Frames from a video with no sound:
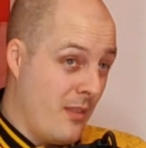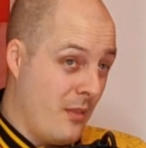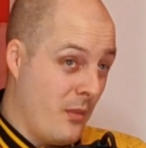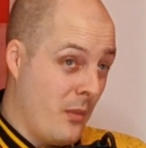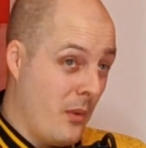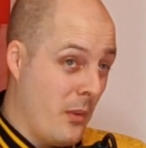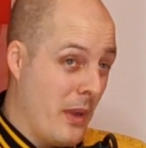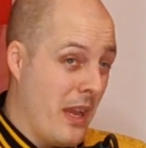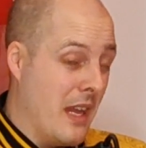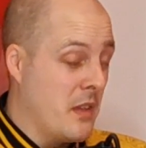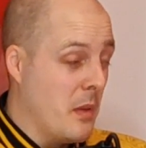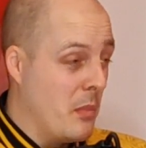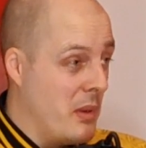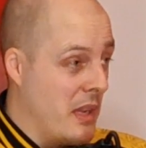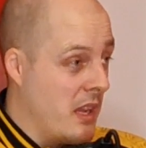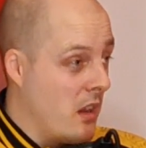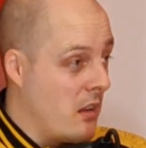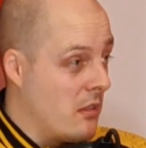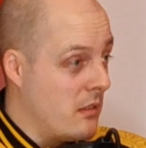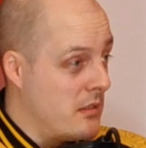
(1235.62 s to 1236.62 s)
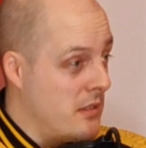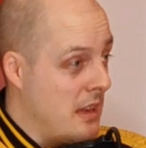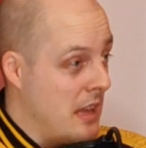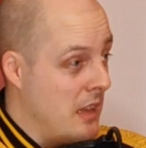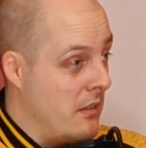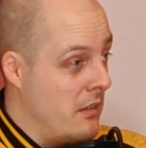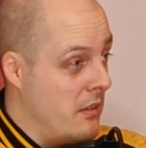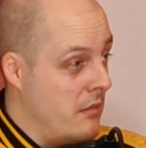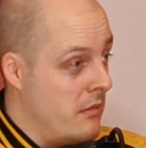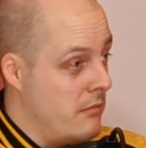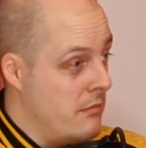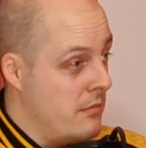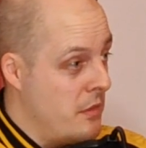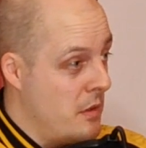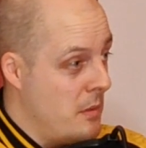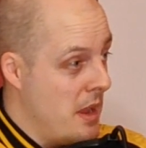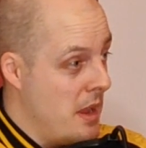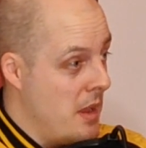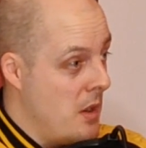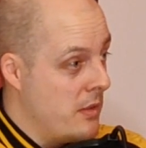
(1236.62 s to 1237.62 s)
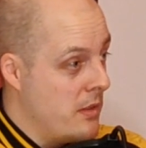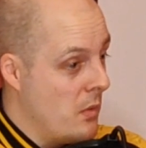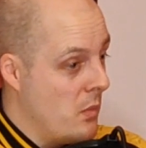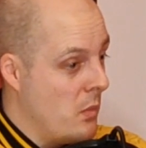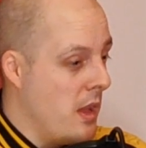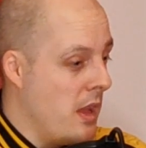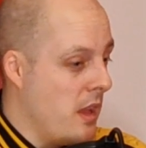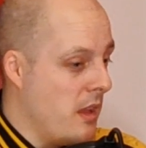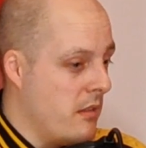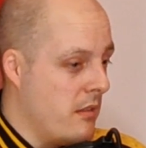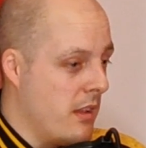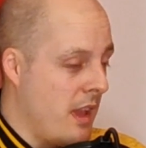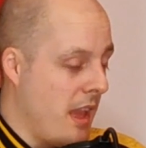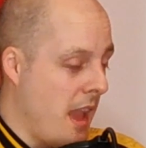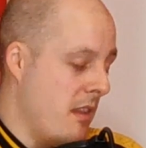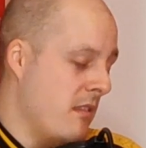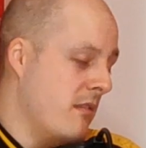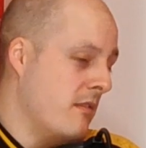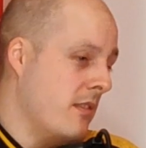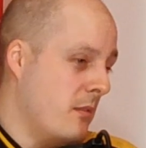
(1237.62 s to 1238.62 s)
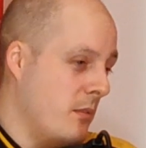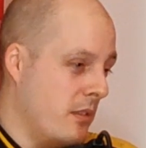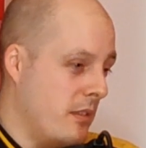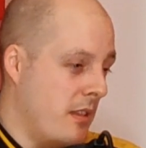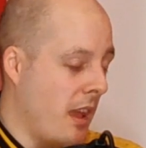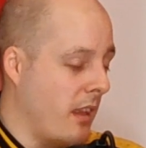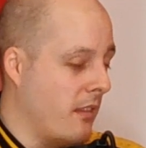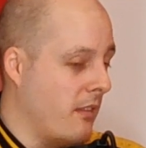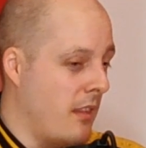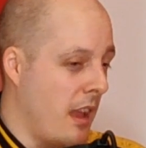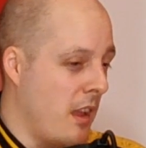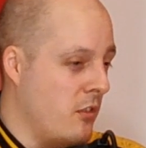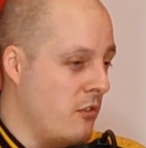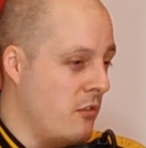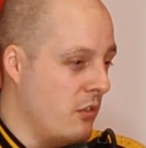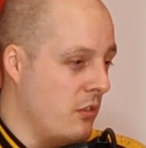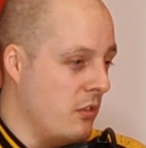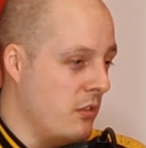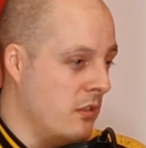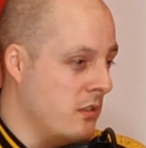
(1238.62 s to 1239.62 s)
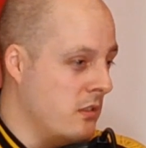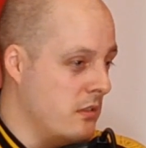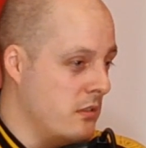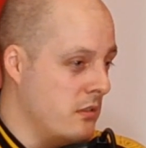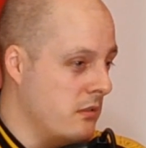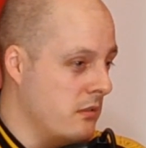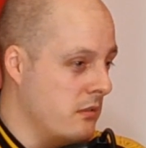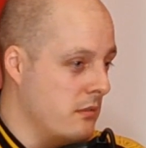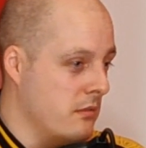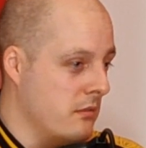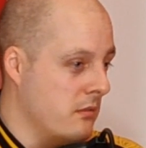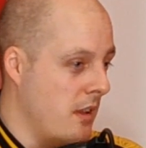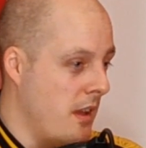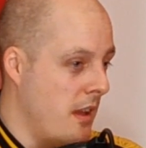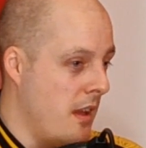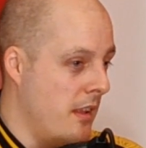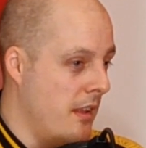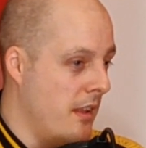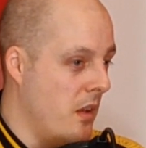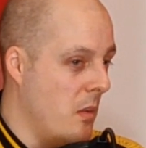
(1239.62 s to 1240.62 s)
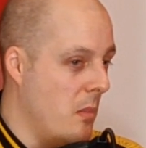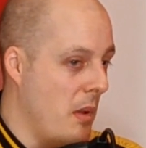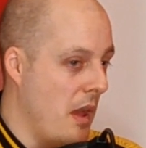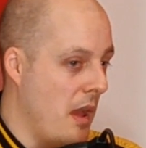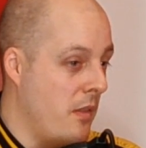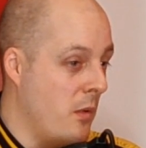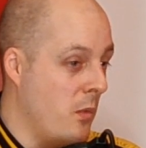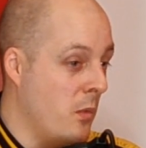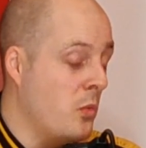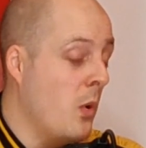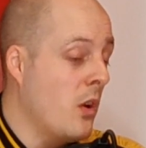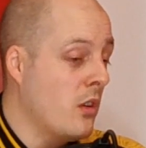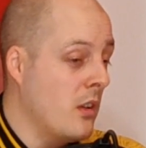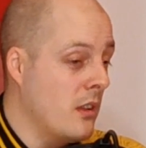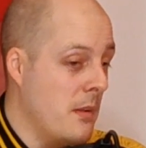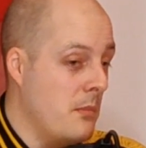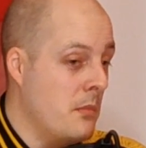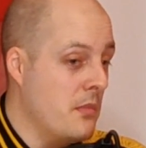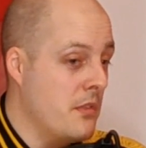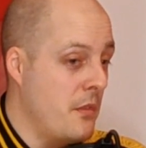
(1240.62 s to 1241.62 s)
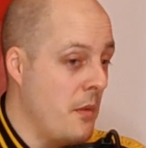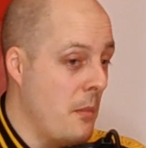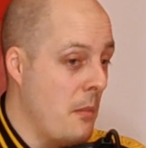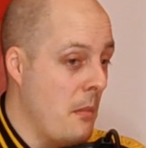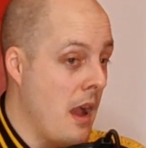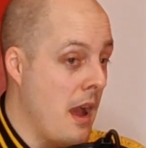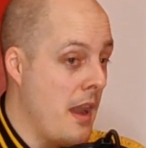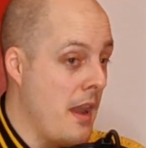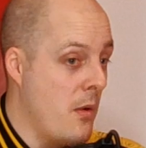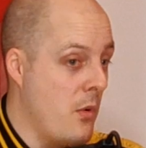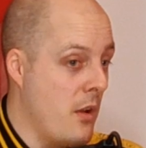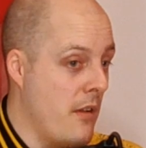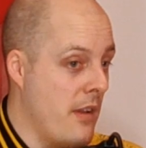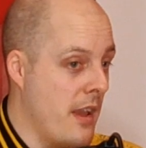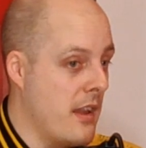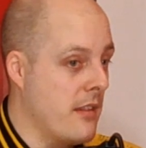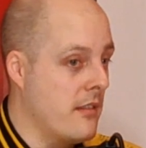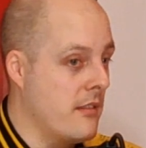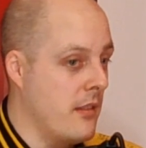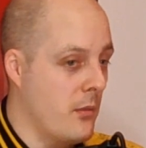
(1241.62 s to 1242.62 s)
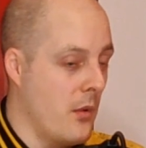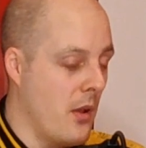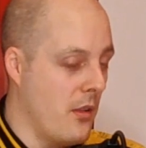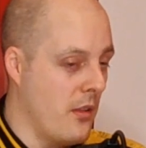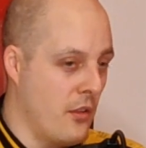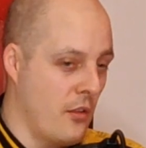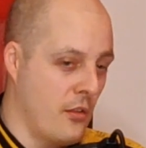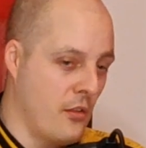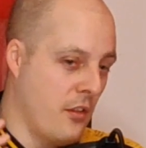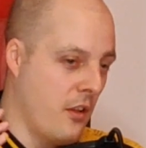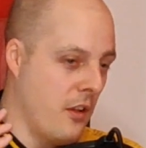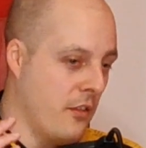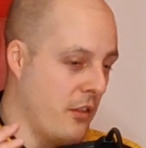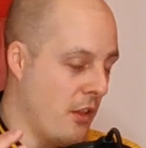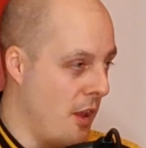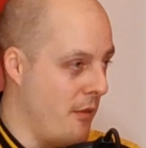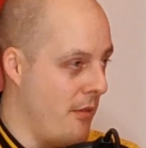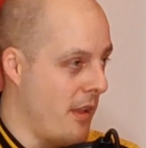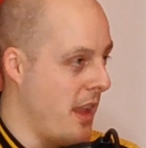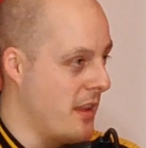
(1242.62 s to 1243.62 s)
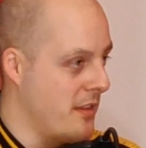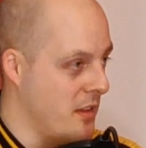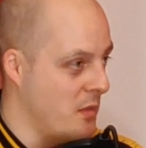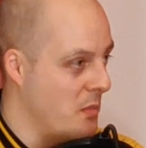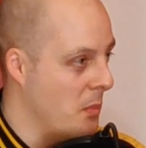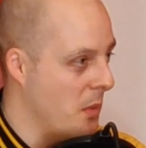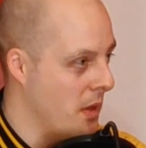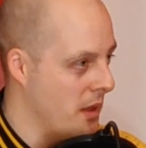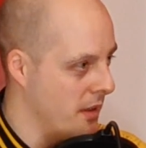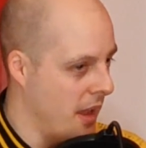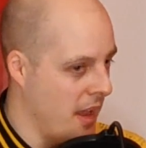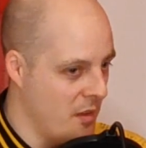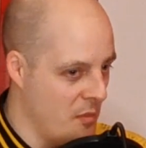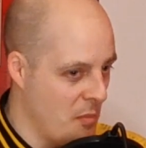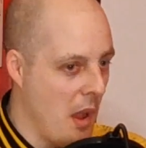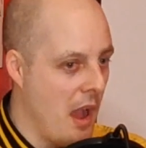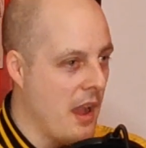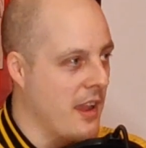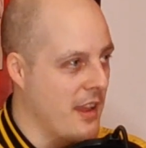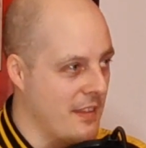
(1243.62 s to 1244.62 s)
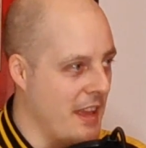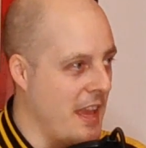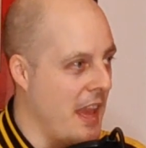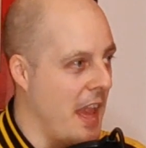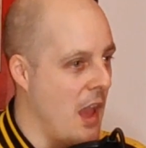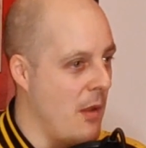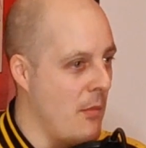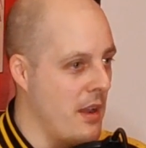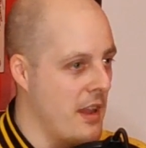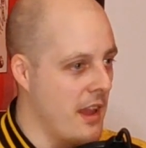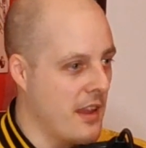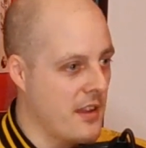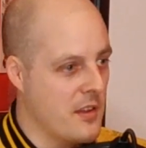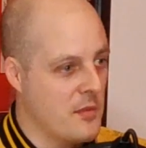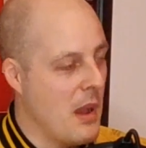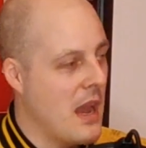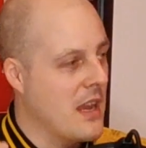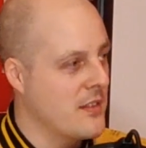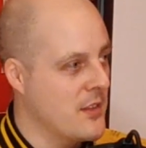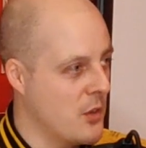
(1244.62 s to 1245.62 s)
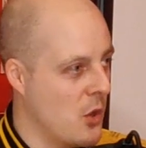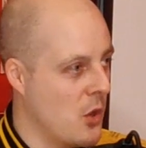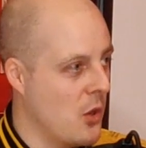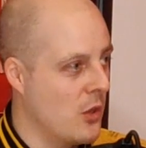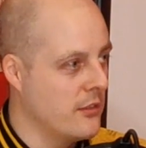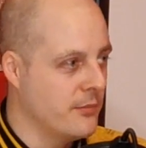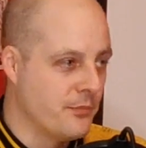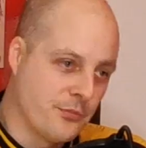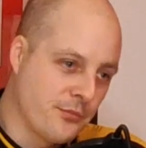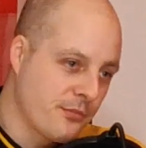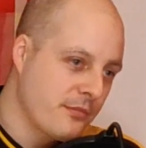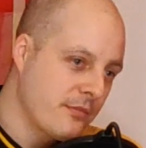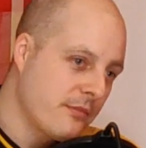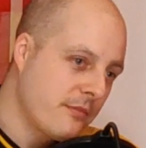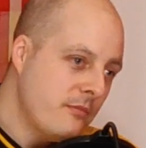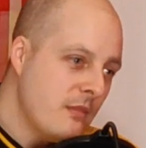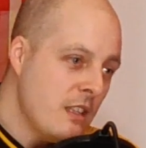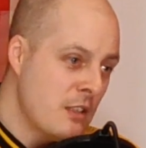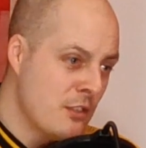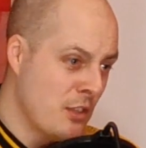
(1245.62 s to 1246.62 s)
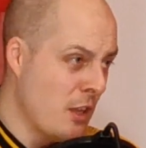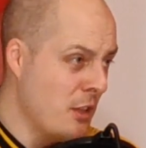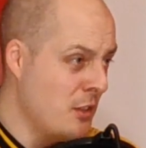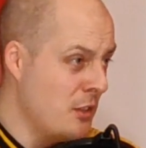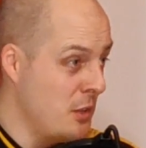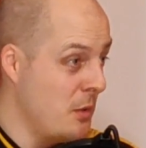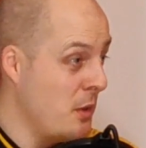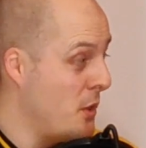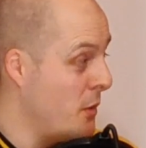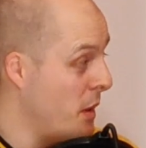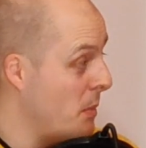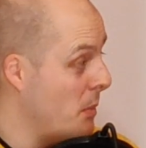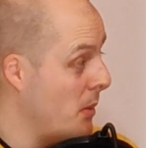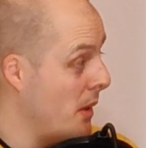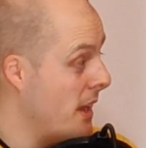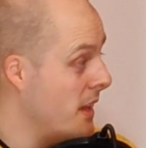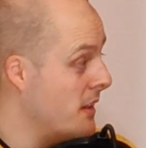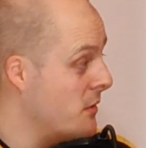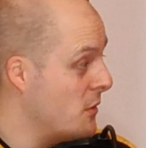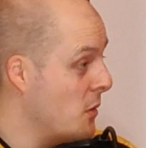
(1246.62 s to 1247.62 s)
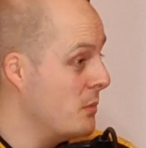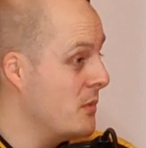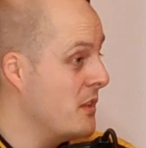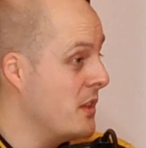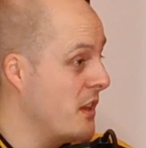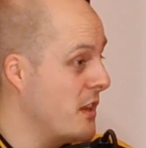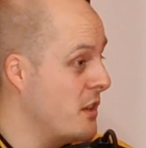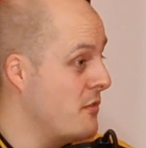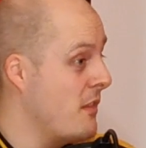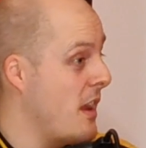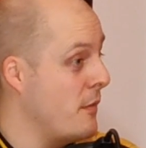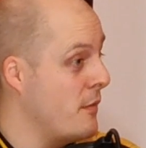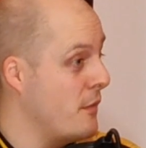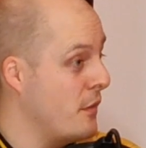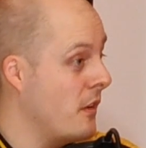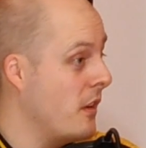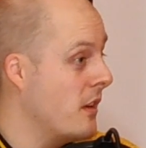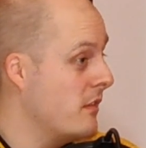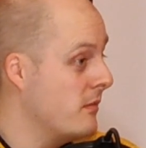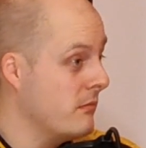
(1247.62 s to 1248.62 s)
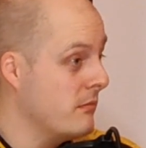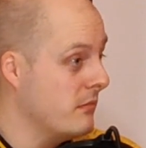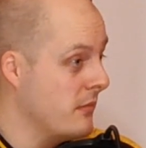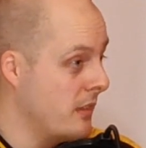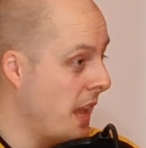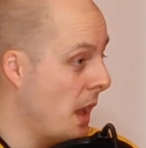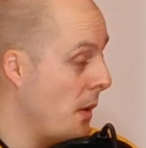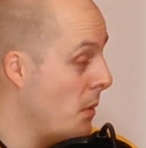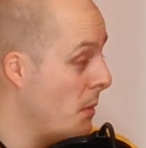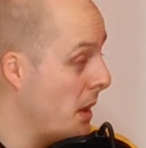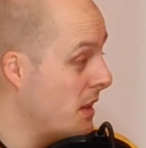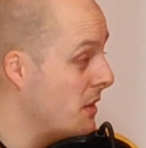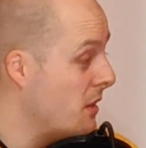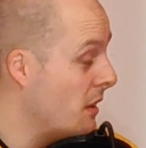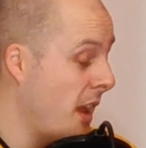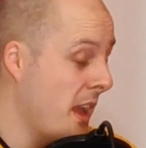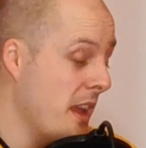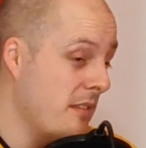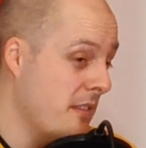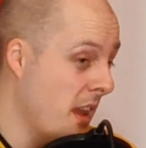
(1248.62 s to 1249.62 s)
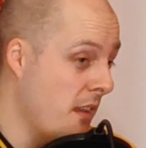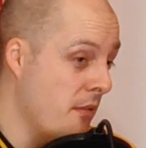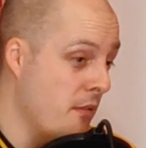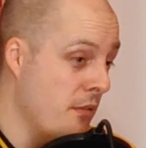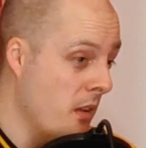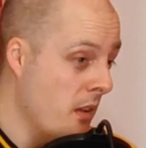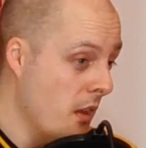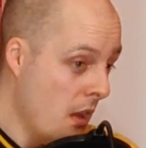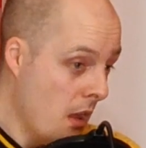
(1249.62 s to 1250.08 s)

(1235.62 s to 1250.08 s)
we had to bring on Salah and Firmino, didn't we? And again, they they, they struggled uh, a little bit. There was one glimpse from Mane where he had where I thought, there he is, he's, he's back in the game, and he has his back to goal. Turns two or three plays, comes out. Oh, the shot, yeah. Kevin makes a great save.